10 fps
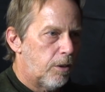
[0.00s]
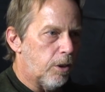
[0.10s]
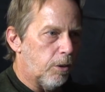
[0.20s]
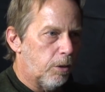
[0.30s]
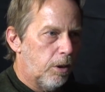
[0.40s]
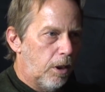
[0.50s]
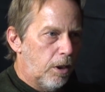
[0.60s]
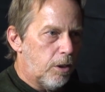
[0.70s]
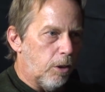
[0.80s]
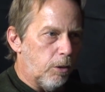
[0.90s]
So
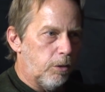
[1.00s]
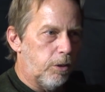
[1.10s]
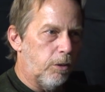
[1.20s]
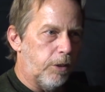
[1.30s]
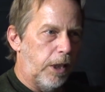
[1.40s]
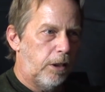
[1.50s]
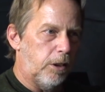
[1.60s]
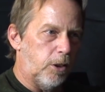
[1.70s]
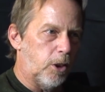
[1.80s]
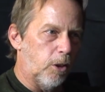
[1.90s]
if an
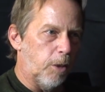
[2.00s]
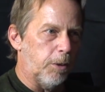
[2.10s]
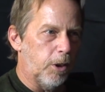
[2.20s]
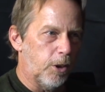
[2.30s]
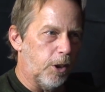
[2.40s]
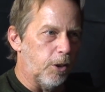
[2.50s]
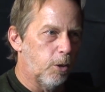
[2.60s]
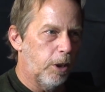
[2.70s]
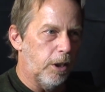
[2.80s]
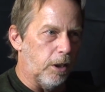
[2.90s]
alien showed up and looked at
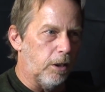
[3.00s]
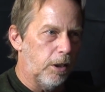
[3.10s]
Twitter,